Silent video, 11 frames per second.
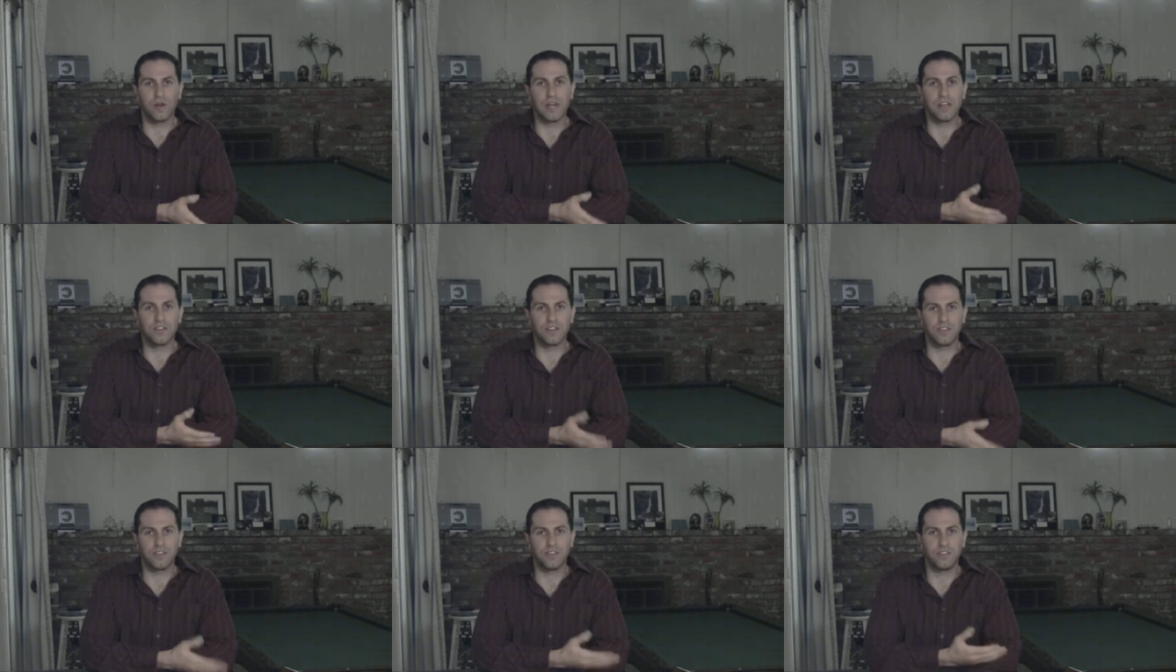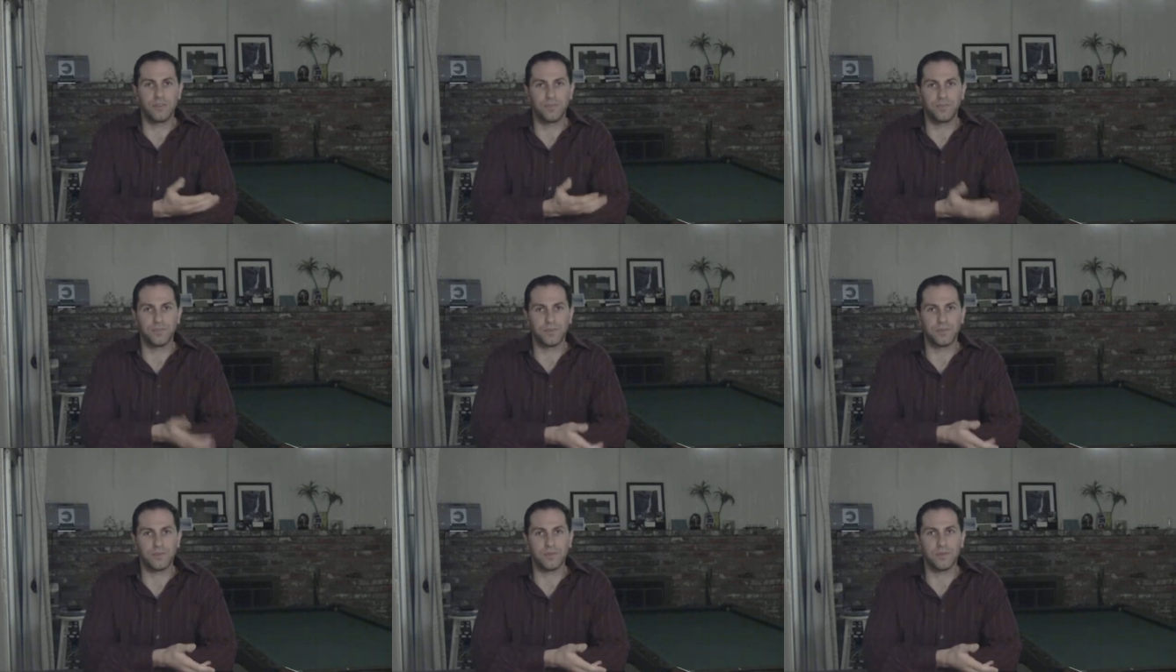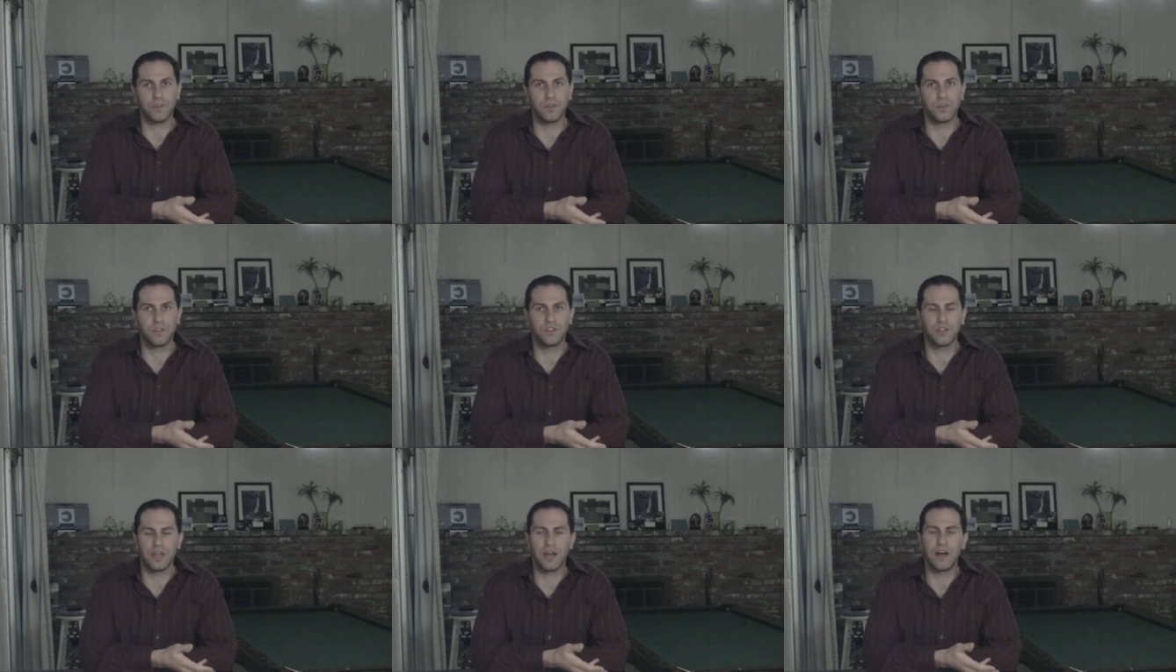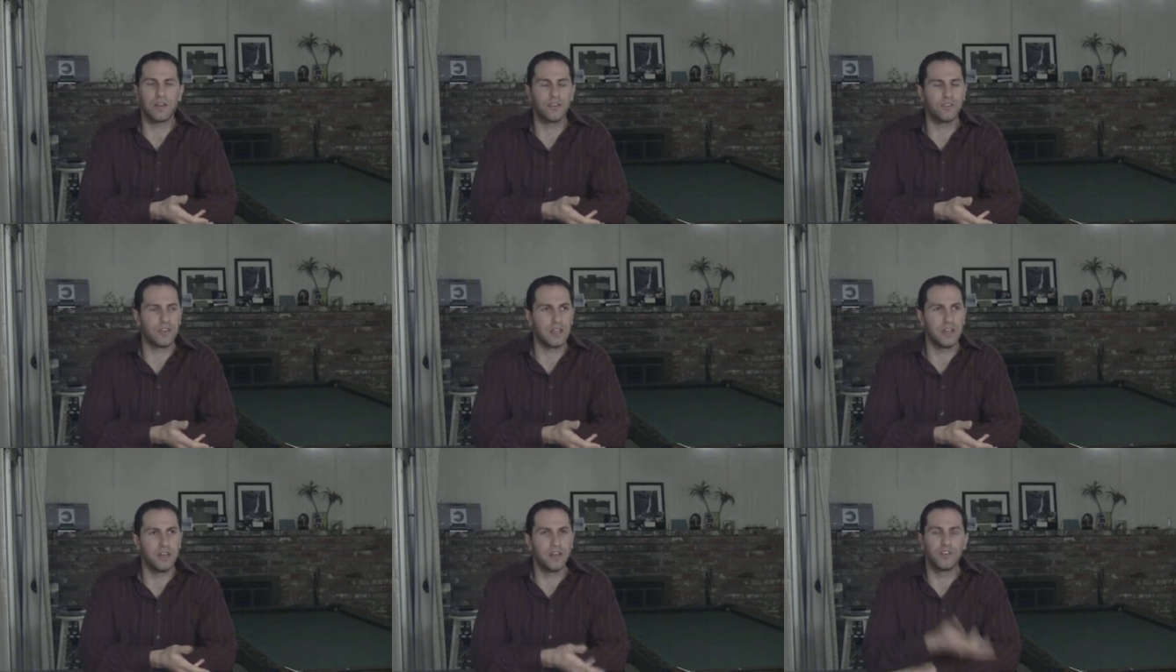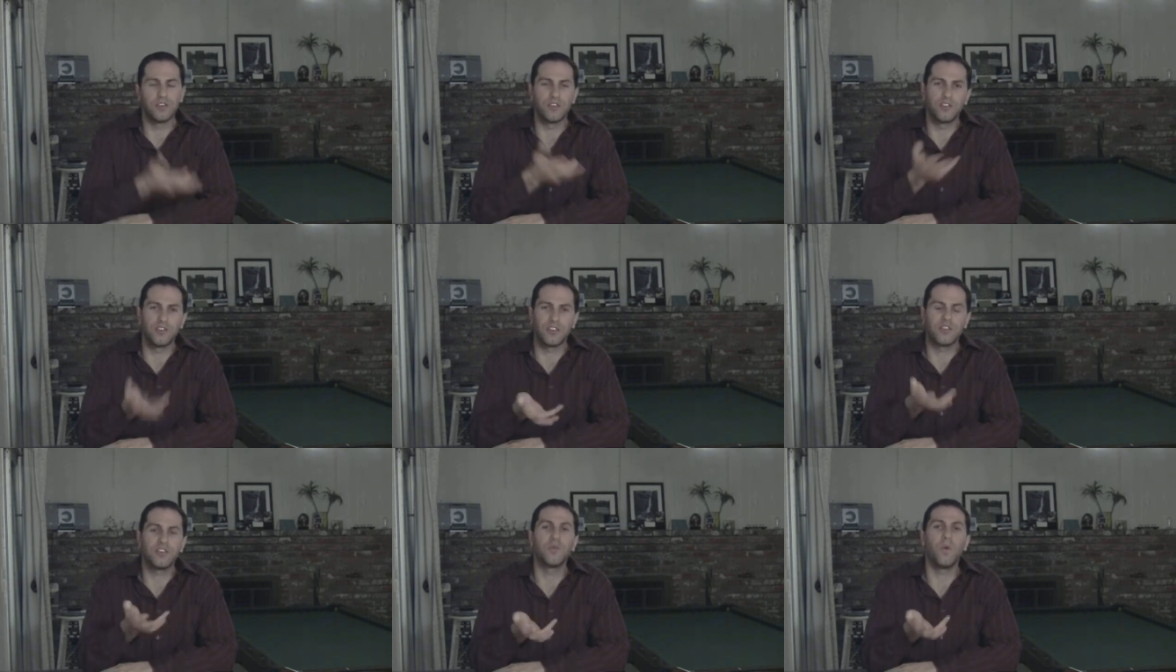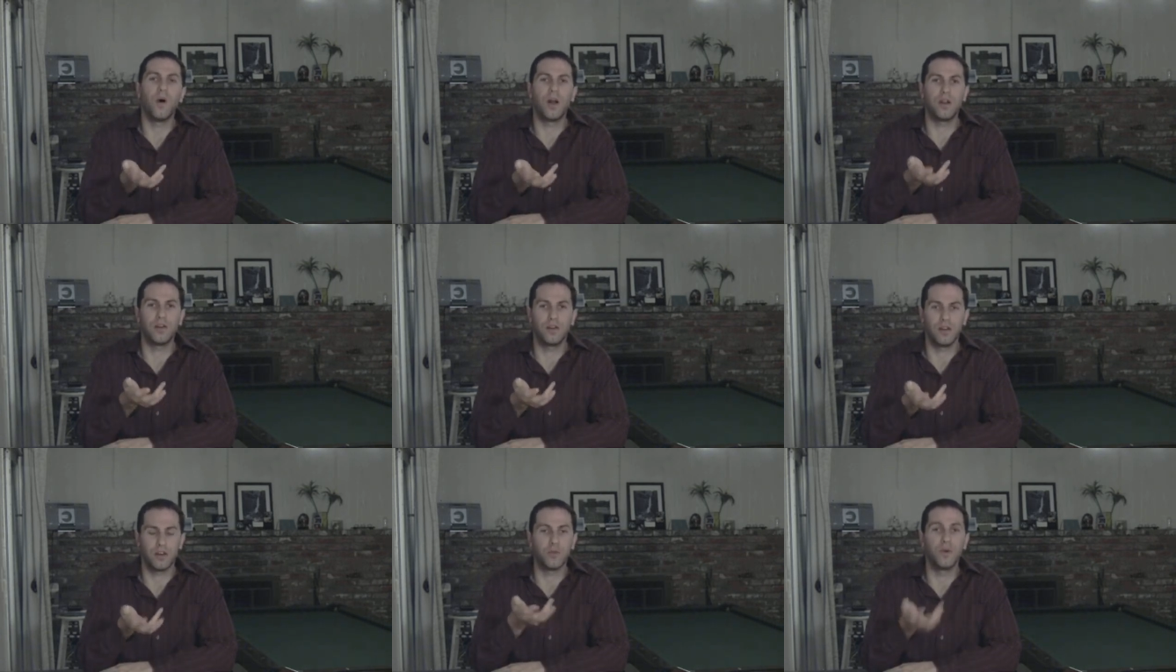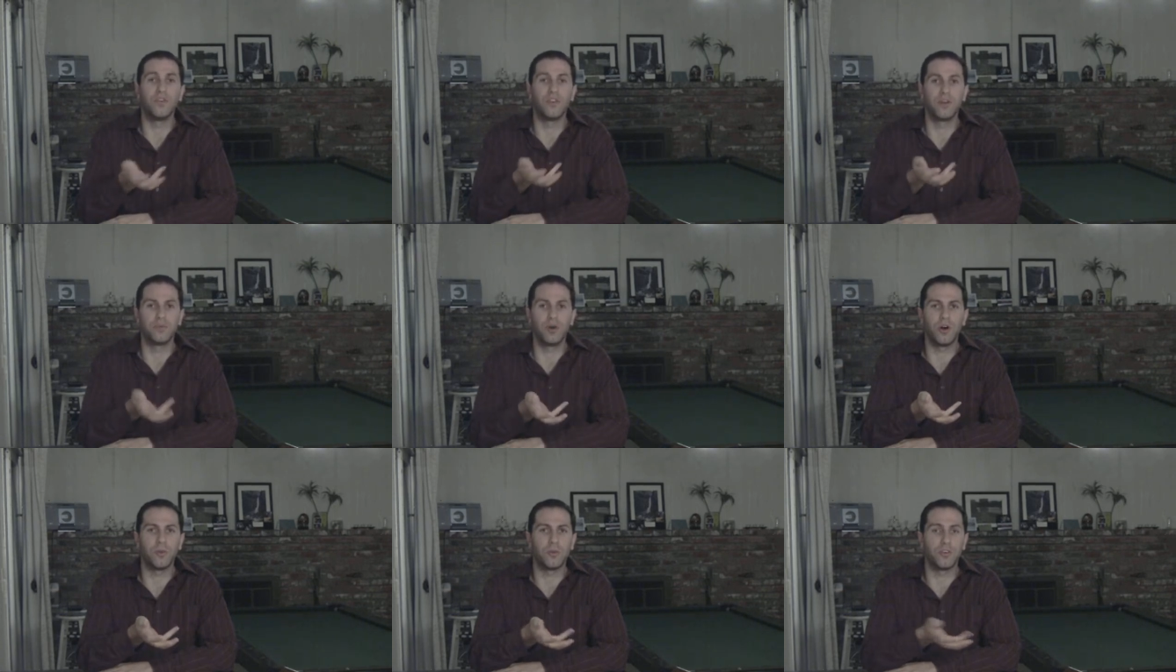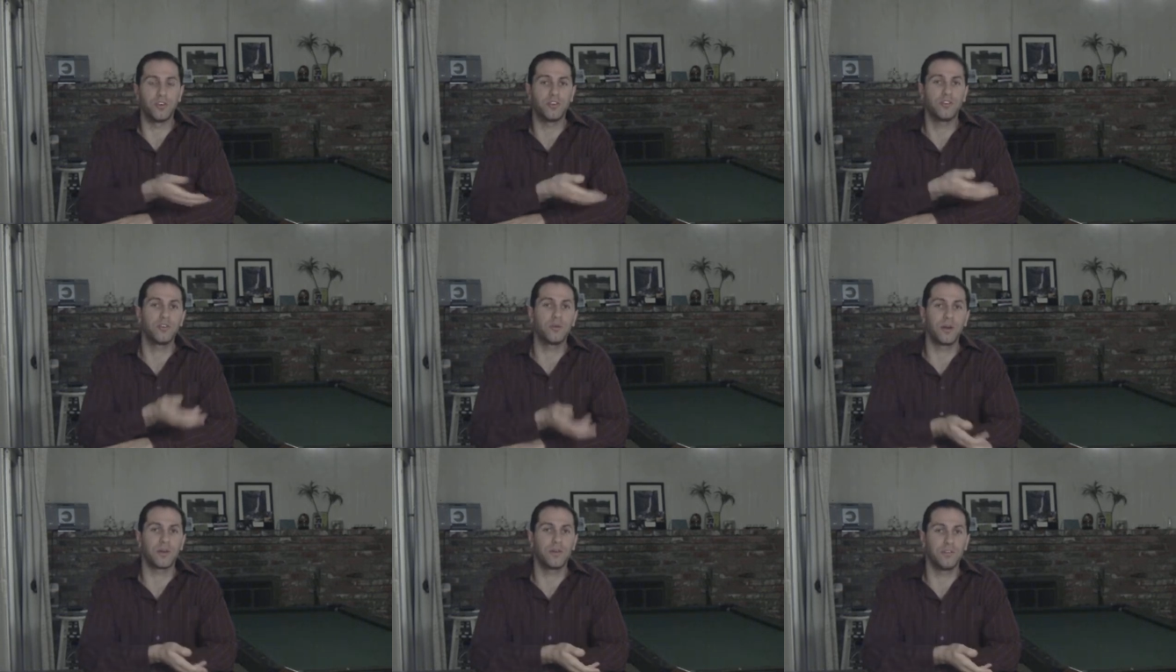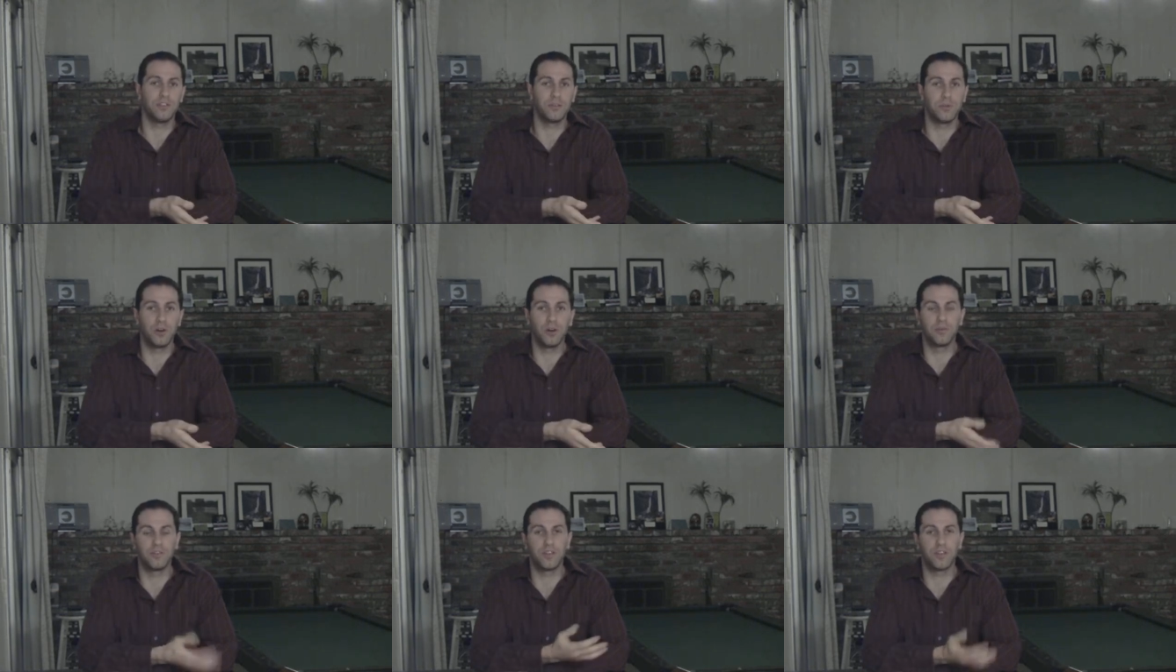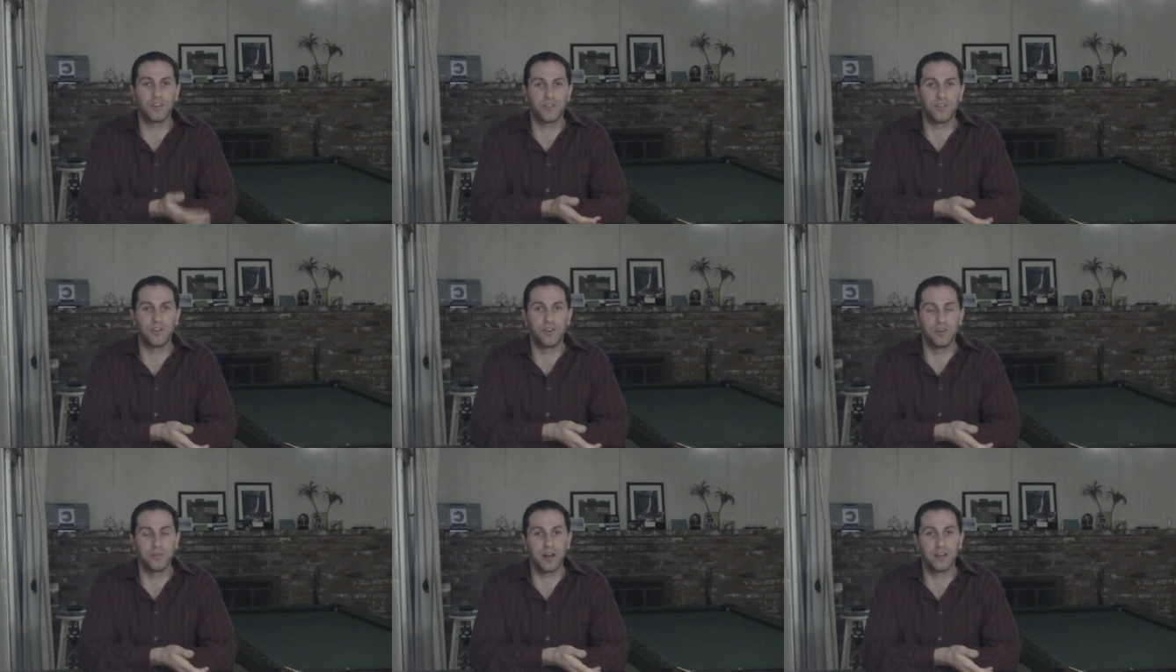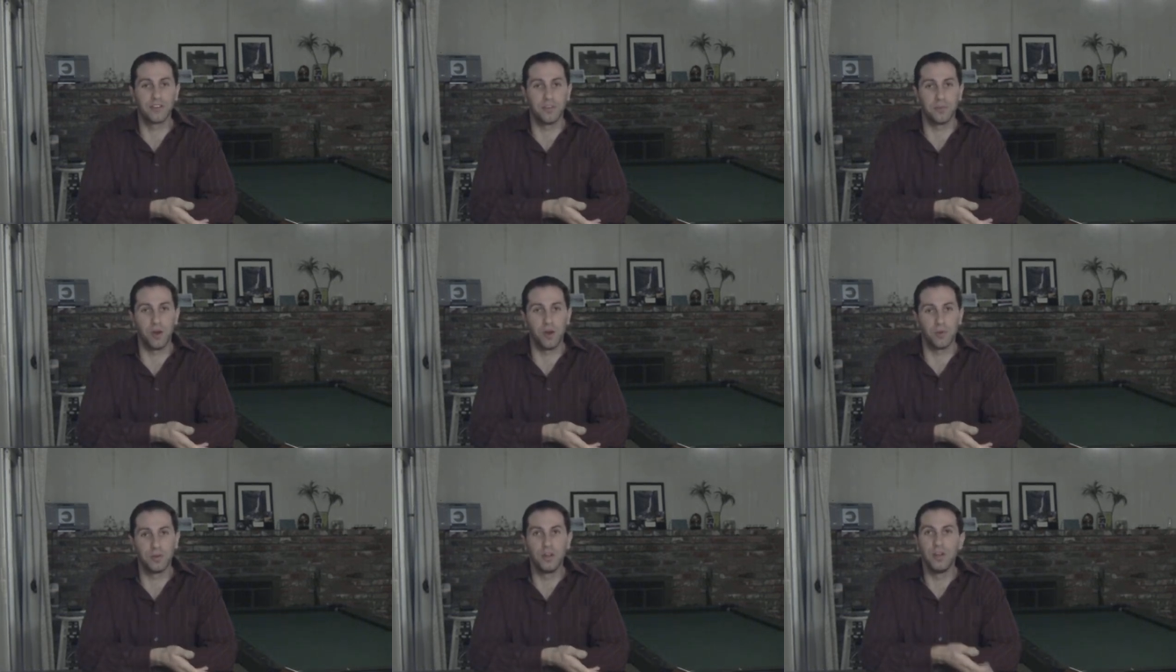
Cree just took out, let's see, it was their 60-watt equivalent bulb, and their 60-watt equivalent bulb was selling for $30 a bulb.